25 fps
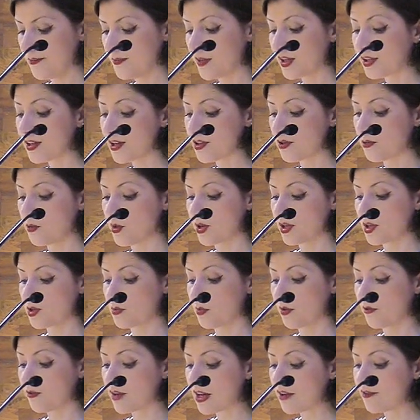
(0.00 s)
In other words,
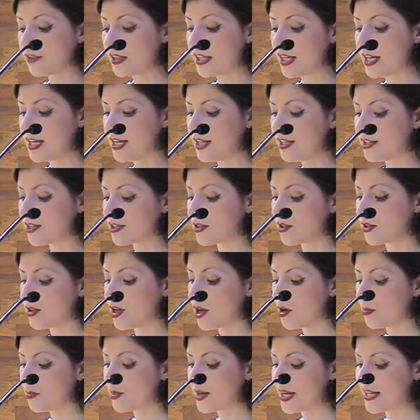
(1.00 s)
we've given heed to
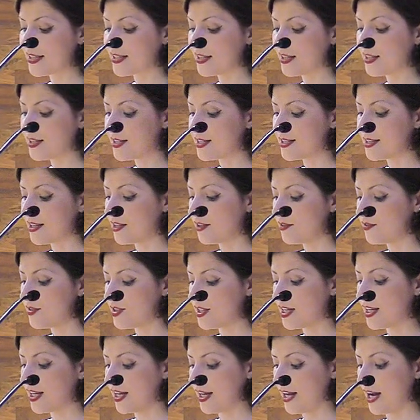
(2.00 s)
the oppressor instead of
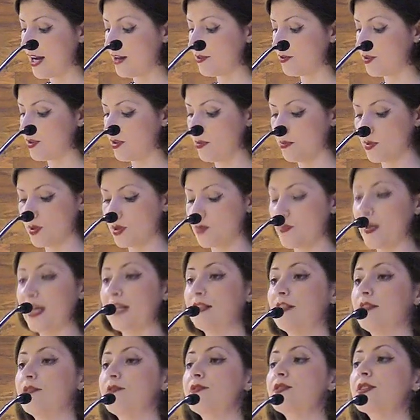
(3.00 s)
seeking out the
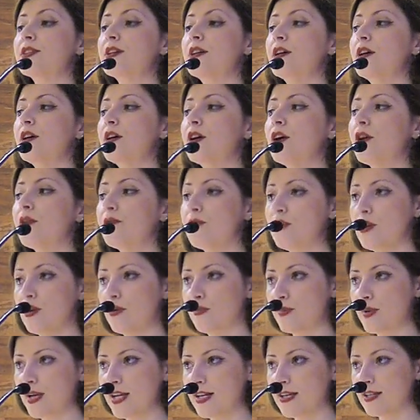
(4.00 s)
perspectives of the
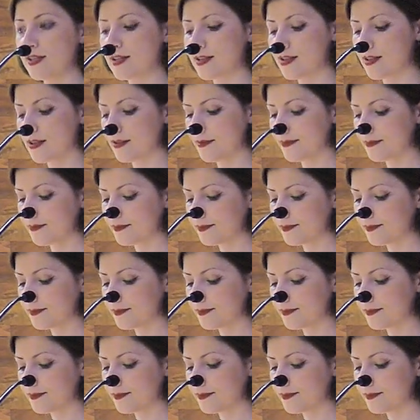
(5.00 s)
oppressed.